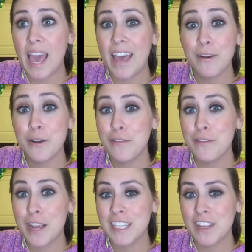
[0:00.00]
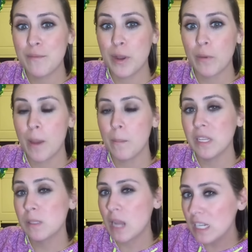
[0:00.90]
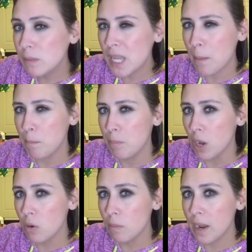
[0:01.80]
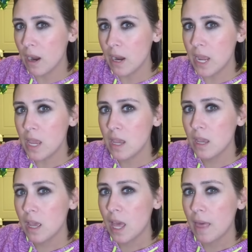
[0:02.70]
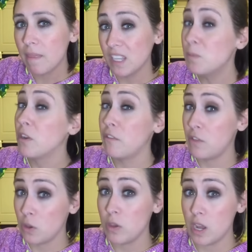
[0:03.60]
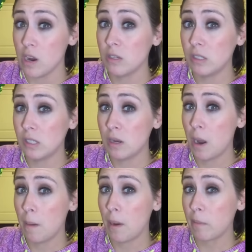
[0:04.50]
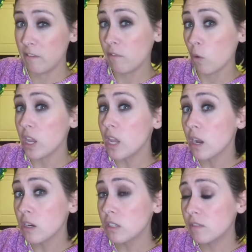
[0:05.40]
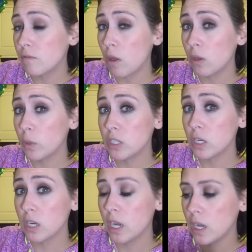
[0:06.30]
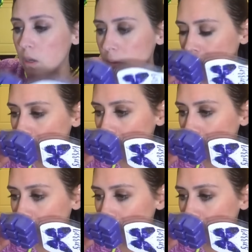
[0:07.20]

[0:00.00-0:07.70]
I don't know if you guys have been around, but it kind of smells like buckleberry. That's been a few years, probably four years, fall and winter ago.